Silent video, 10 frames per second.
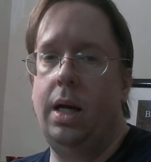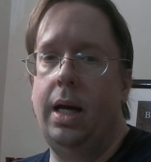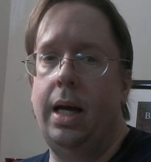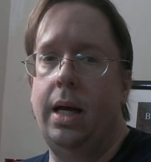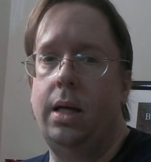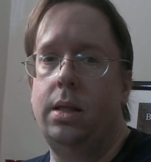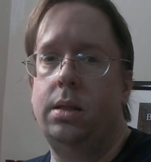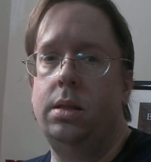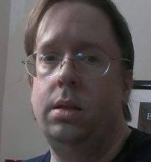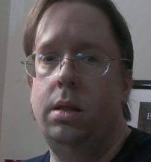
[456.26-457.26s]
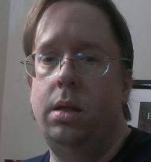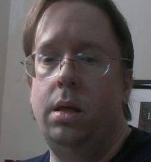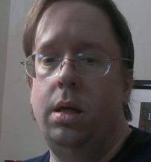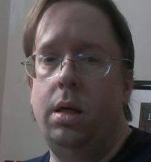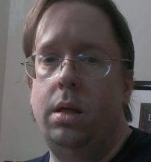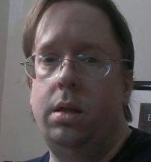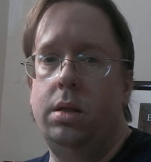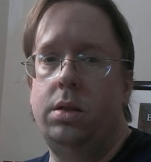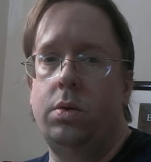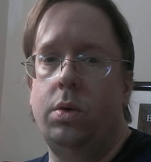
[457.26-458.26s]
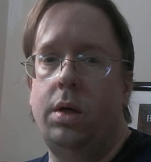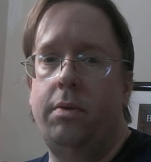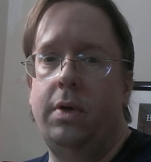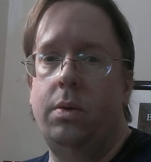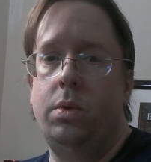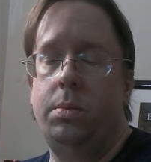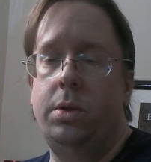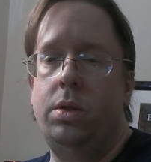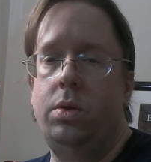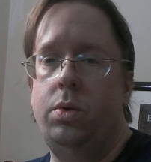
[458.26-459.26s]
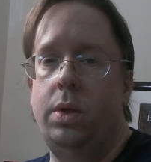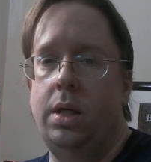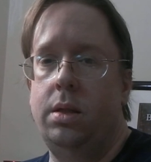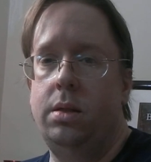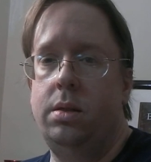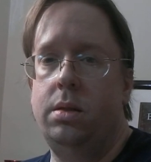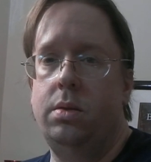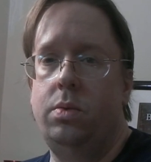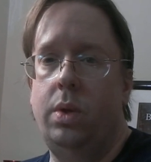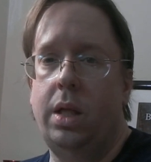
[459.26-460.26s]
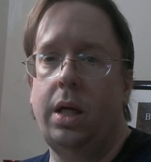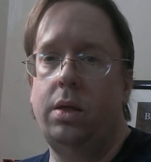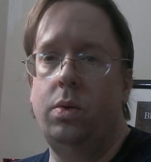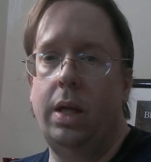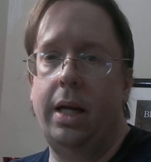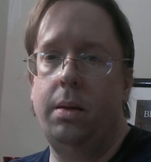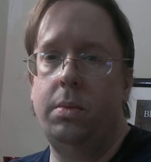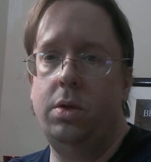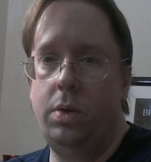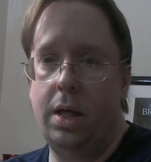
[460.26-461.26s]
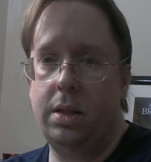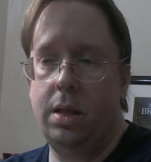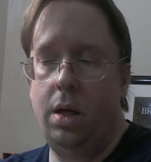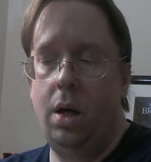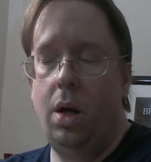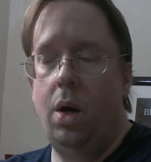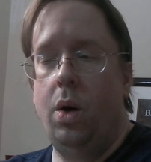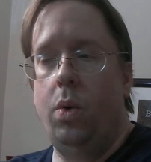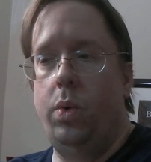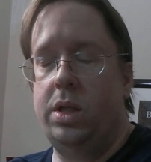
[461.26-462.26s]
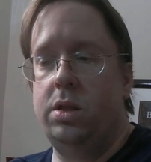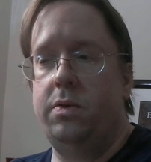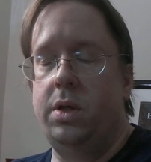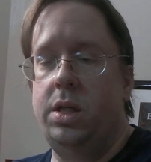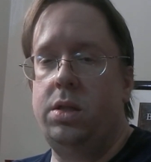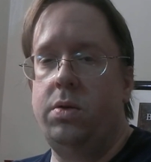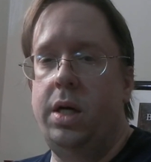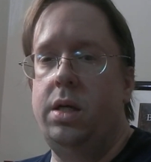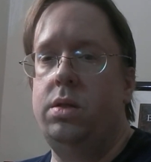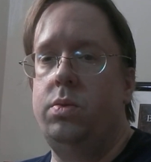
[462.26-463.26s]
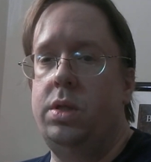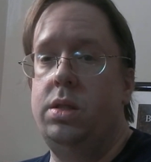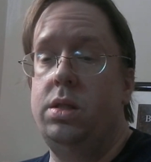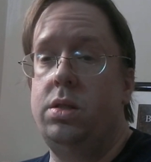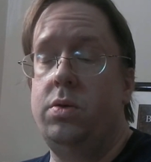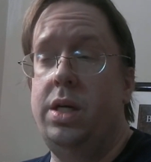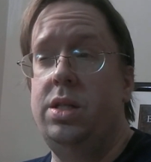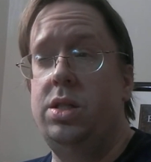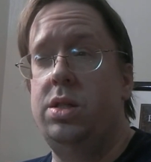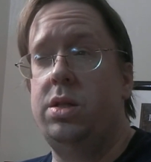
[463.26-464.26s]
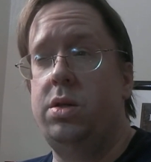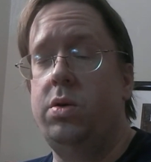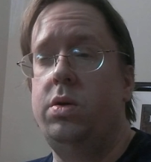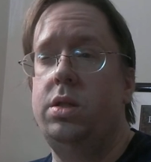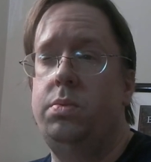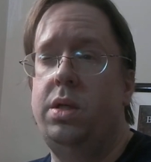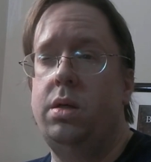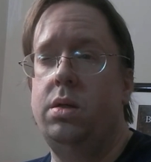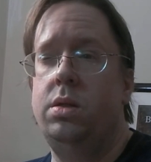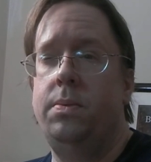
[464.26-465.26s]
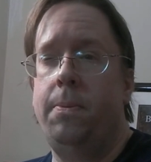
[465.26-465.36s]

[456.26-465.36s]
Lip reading: And the story of a woman who is willing to let him do this. Which is very strange, which is a strange occurrence, because